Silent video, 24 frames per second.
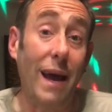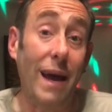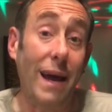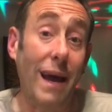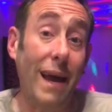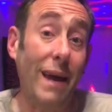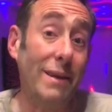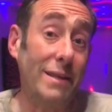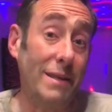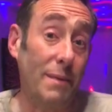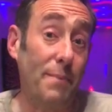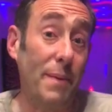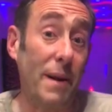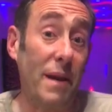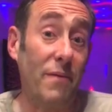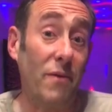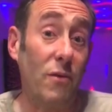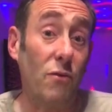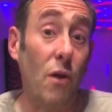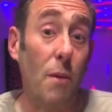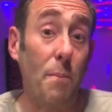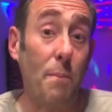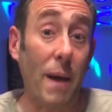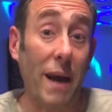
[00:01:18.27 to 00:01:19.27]
he's a bit of a
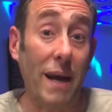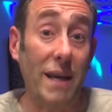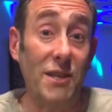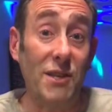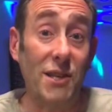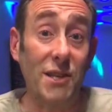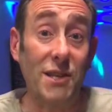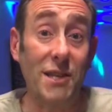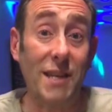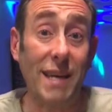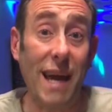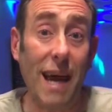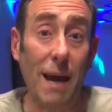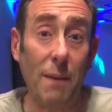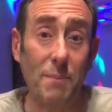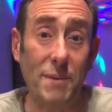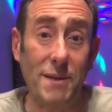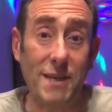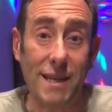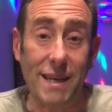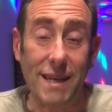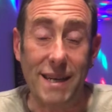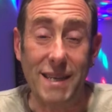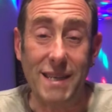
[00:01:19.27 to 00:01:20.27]
rapacious
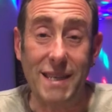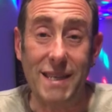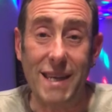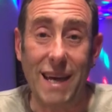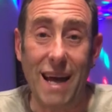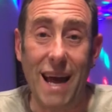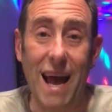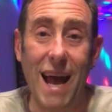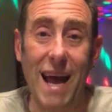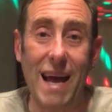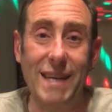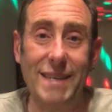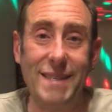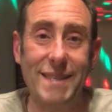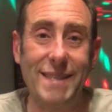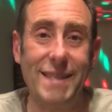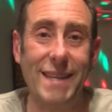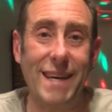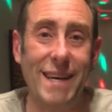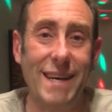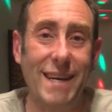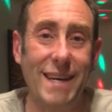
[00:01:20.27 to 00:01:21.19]
capitalist, and